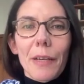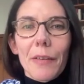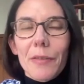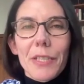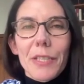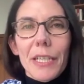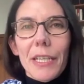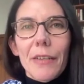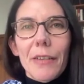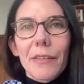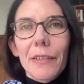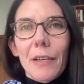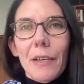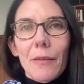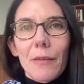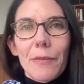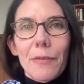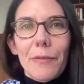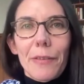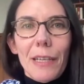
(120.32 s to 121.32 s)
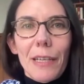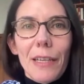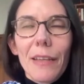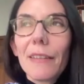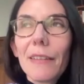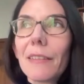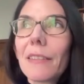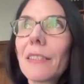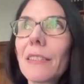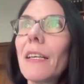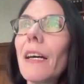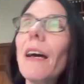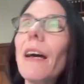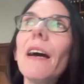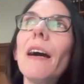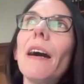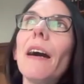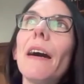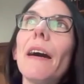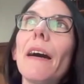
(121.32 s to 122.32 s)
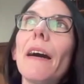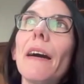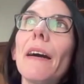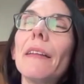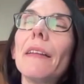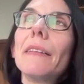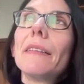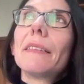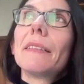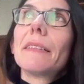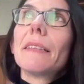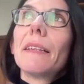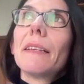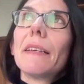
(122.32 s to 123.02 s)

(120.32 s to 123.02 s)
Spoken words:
of sharing our faith. And